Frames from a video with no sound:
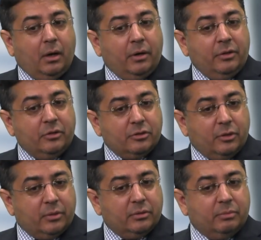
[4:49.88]
I think
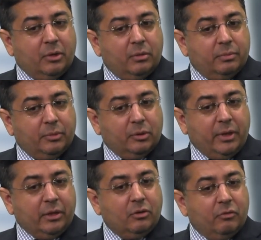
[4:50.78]
so. And, well, we'll
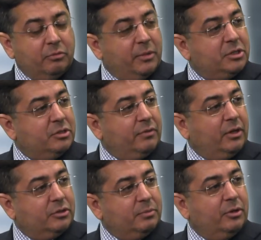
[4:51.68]
get confirmation of
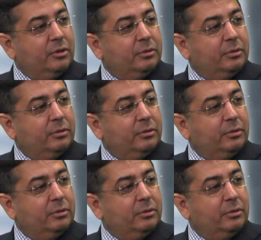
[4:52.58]
that tomorrow.